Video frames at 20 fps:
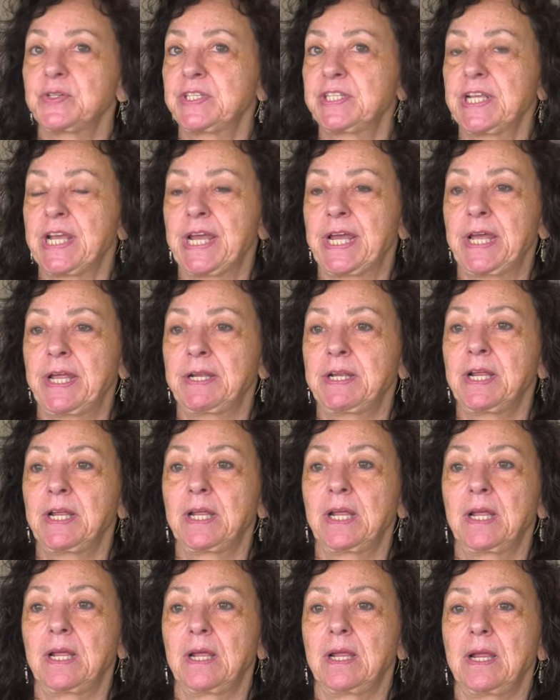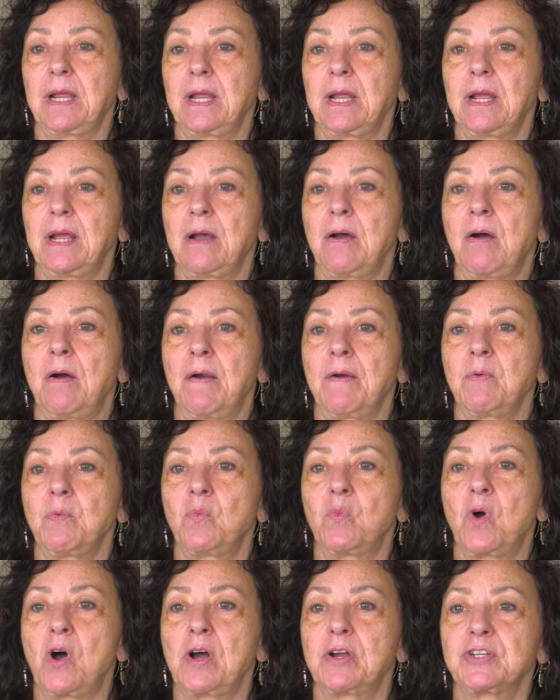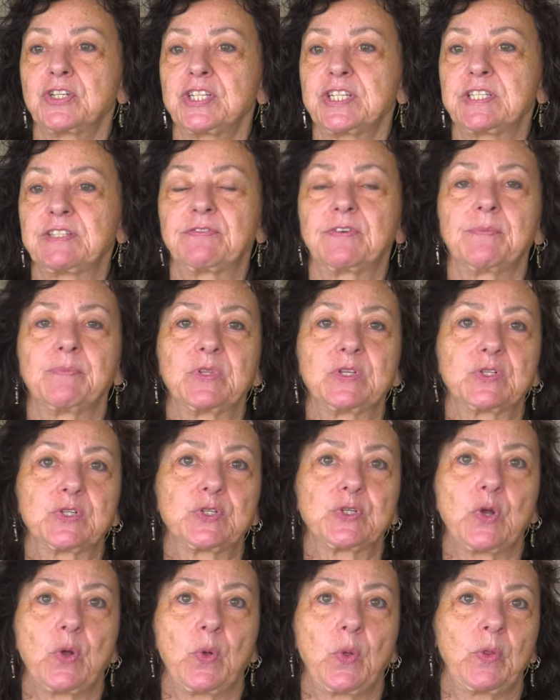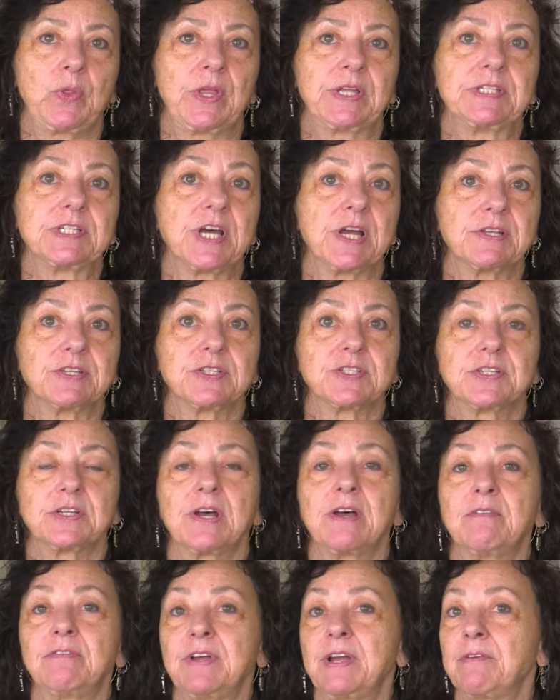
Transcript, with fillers: said, art washes from the soul the dust of